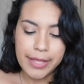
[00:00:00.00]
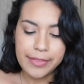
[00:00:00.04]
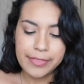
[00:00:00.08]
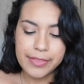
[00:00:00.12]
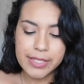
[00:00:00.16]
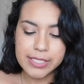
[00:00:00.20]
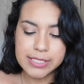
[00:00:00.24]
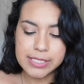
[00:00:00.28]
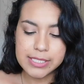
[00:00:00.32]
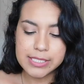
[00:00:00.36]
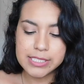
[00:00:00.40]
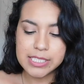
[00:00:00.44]

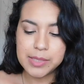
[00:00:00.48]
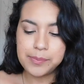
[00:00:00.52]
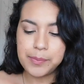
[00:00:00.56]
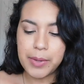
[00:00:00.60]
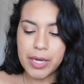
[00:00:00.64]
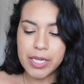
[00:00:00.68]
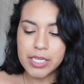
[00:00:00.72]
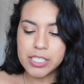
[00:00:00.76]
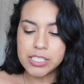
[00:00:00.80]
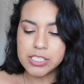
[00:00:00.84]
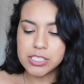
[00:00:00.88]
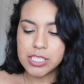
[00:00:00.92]
This is the
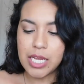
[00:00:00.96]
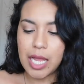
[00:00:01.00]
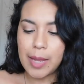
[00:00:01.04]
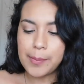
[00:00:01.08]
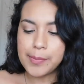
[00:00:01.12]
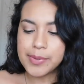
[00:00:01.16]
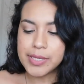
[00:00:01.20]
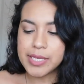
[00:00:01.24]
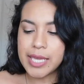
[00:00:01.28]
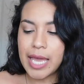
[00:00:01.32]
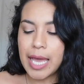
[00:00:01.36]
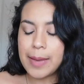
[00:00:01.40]
Body
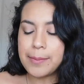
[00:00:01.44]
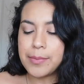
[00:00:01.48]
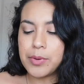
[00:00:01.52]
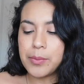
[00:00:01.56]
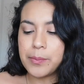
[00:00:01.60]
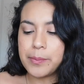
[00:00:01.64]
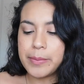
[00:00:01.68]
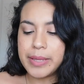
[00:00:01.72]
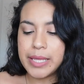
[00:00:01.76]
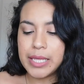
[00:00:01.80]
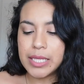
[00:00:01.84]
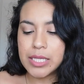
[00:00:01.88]
Shop
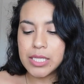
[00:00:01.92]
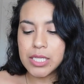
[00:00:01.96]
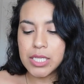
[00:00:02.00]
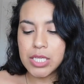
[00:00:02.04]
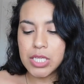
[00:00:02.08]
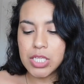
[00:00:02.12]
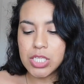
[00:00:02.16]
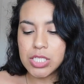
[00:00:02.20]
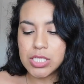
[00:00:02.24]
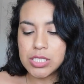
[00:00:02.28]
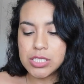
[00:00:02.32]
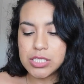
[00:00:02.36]

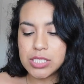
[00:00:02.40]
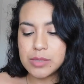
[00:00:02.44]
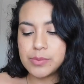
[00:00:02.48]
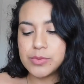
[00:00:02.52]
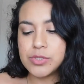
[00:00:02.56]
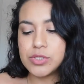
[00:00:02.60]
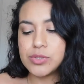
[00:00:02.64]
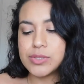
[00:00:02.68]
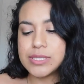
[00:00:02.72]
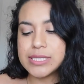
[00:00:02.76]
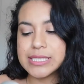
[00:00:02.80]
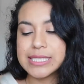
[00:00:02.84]
Chamomile
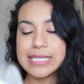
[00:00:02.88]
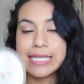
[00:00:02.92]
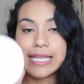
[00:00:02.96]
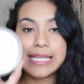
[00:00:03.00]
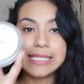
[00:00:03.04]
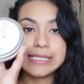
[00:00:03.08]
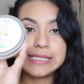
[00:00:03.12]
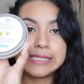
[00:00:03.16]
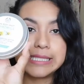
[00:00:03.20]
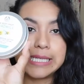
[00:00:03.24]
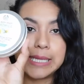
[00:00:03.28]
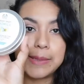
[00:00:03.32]
Sumptuous
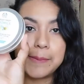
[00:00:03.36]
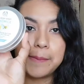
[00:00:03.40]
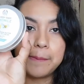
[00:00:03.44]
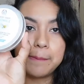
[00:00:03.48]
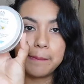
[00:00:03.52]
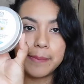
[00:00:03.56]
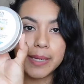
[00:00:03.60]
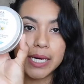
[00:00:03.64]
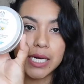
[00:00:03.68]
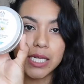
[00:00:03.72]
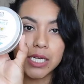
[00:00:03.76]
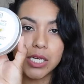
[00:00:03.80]
Cleansing
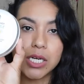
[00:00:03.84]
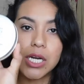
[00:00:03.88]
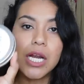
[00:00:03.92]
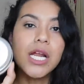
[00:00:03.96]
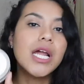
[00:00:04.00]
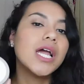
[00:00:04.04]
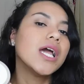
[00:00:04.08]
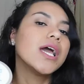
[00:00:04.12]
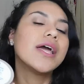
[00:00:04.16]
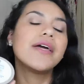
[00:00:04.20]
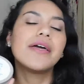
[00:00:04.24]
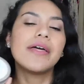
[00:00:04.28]
Butter.
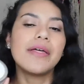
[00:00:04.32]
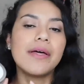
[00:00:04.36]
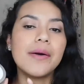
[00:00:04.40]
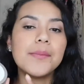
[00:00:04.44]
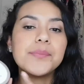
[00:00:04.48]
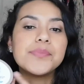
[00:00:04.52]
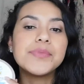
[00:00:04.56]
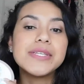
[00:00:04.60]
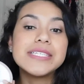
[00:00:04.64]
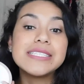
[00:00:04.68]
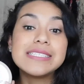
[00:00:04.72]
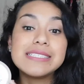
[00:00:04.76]

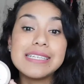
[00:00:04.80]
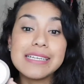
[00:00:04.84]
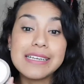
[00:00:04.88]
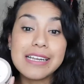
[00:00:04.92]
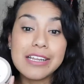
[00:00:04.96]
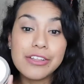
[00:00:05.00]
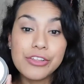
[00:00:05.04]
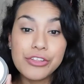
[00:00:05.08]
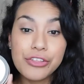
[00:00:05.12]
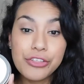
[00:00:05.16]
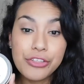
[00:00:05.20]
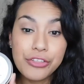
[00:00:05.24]
This is
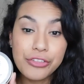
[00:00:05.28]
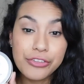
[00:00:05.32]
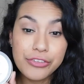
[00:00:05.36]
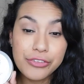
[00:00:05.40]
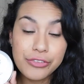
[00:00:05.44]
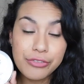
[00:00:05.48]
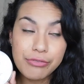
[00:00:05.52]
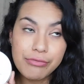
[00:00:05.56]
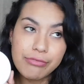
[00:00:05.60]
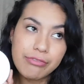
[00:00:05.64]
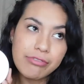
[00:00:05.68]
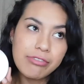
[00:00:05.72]
another
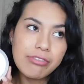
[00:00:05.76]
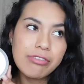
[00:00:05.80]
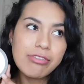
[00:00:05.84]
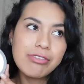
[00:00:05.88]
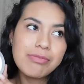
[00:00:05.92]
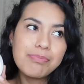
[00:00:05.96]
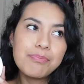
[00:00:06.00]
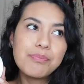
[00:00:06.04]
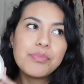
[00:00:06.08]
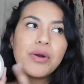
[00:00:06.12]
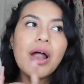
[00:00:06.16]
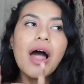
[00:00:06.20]

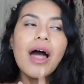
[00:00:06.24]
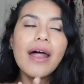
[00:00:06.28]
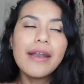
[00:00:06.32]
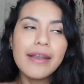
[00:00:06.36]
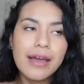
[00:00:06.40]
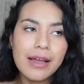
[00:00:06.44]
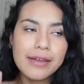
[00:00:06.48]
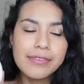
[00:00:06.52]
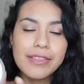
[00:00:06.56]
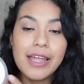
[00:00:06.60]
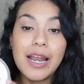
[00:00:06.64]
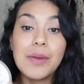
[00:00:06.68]

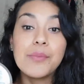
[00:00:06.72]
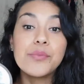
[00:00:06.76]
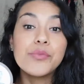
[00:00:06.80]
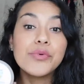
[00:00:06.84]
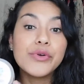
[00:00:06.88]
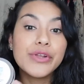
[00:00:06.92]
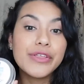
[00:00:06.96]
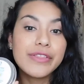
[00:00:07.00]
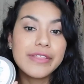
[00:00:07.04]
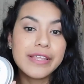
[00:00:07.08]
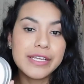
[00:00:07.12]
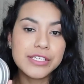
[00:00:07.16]
product that I'm
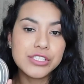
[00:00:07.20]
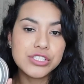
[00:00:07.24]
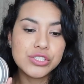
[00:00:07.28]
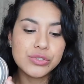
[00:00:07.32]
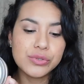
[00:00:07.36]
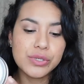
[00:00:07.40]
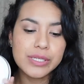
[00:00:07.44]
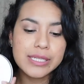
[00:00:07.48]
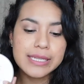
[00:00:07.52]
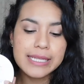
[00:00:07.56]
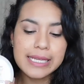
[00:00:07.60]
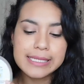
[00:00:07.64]
really into,
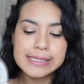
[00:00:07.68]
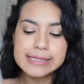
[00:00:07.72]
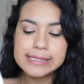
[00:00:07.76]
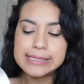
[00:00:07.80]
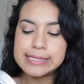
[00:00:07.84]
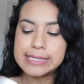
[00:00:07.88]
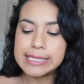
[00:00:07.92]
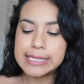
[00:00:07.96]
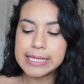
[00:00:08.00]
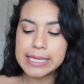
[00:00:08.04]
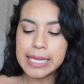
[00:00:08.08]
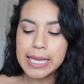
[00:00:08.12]

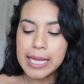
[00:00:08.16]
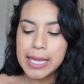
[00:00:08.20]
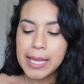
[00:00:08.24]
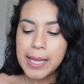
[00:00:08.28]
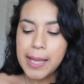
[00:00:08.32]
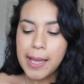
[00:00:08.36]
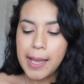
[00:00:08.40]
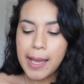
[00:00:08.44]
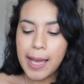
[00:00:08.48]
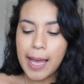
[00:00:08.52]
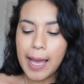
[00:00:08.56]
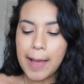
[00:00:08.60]
cleansing
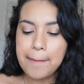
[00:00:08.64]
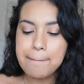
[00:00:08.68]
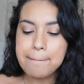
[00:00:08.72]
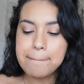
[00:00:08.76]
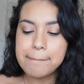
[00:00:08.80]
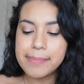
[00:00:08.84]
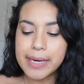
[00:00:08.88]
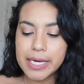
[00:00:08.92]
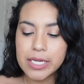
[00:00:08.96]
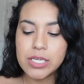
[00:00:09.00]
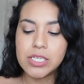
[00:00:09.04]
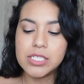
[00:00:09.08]

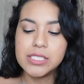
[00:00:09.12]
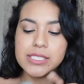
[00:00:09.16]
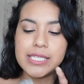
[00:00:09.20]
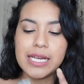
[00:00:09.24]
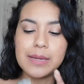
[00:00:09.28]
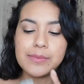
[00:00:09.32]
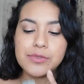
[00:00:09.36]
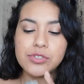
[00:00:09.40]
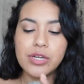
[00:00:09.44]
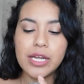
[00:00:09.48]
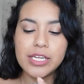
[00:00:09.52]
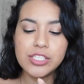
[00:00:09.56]
butters, and
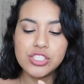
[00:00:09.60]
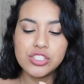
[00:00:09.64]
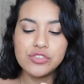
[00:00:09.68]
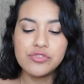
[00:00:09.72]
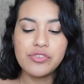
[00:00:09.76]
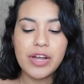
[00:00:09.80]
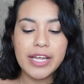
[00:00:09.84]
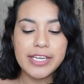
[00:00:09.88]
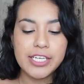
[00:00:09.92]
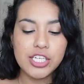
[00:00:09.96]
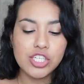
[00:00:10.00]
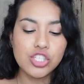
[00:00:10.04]
I'm trying to
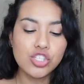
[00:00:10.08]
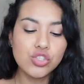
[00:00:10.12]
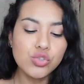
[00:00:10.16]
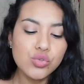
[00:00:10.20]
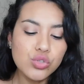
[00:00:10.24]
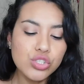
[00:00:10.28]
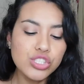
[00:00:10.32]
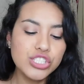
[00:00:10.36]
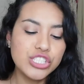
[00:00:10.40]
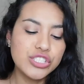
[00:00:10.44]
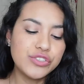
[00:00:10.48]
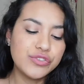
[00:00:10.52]
find a
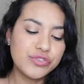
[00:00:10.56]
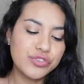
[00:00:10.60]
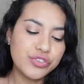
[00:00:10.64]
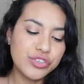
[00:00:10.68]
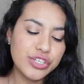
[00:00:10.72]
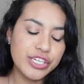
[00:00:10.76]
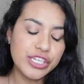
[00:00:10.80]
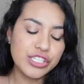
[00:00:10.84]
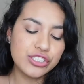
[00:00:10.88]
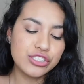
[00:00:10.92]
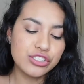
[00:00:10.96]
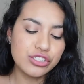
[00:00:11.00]

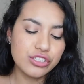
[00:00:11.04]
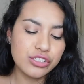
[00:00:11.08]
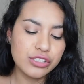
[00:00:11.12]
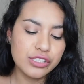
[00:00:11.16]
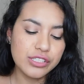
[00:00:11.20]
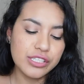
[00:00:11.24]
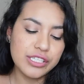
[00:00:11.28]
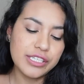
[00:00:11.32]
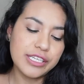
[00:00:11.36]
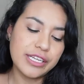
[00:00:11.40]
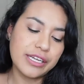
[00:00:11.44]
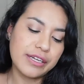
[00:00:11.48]
cruelty-free
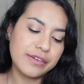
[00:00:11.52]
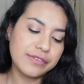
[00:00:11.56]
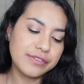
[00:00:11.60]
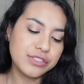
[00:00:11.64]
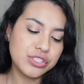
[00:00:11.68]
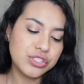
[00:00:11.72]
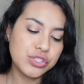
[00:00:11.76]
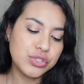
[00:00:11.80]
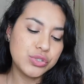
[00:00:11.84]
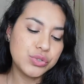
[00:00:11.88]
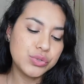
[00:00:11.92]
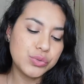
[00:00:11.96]
alternative
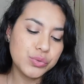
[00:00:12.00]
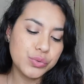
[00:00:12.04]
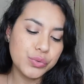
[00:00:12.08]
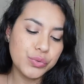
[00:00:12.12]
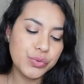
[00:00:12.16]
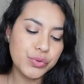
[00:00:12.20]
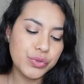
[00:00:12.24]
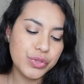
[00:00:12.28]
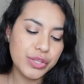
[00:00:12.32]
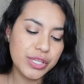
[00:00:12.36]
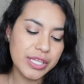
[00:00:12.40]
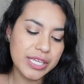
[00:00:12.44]
to
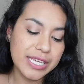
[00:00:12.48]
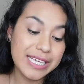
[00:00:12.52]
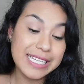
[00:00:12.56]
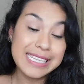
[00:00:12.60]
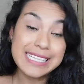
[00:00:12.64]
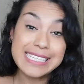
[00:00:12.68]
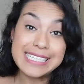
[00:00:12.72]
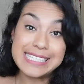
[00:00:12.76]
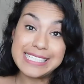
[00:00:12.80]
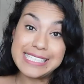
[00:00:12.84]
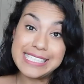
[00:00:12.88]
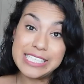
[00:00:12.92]
the
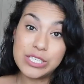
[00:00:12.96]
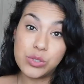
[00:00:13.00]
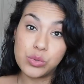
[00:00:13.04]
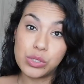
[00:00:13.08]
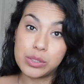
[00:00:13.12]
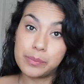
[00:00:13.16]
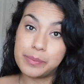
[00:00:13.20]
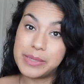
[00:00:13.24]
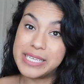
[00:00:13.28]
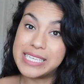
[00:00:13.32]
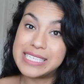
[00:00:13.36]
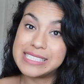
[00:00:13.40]
Clinique
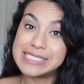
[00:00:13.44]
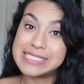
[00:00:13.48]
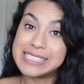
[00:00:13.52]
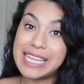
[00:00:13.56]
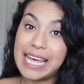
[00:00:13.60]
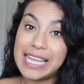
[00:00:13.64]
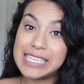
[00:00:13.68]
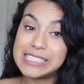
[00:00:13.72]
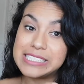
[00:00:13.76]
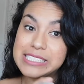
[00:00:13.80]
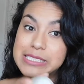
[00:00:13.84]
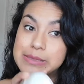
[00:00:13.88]
one because
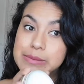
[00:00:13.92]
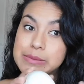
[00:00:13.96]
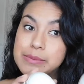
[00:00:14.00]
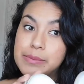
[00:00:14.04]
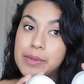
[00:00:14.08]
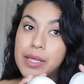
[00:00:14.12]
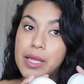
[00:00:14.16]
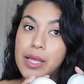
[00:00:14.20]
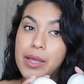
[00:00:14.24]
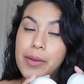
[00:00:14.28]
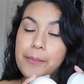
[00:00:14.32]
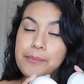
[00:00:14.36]
that's
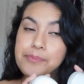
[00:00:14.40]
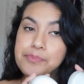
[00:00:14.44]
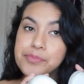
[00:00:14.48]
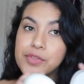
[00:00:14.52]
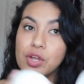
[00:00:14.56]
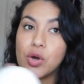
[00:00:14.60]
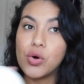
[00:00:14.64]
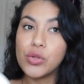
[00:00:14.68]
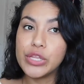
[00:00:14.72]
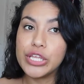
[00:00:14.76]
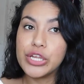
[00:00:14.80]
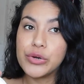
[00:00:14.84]

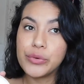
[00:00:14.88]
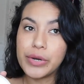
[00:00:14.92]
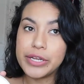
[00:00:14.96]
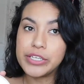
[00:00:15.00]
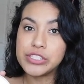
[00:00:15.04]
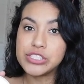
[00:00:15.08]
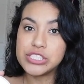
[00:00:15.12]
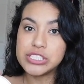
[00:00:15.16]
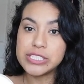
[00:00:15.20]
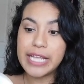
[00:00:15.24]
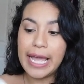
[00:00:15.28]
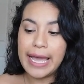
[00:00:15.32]
holy grail
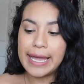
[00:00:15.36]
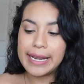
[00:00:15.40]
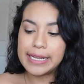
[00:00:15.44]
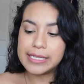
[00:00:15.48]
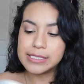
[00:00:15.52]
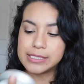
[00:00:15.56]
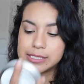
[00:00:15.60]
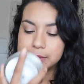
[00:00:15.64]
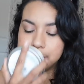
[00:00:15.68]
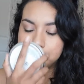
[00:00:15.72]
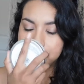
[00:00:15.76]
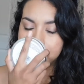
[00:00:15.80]

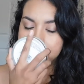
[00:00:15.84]
status.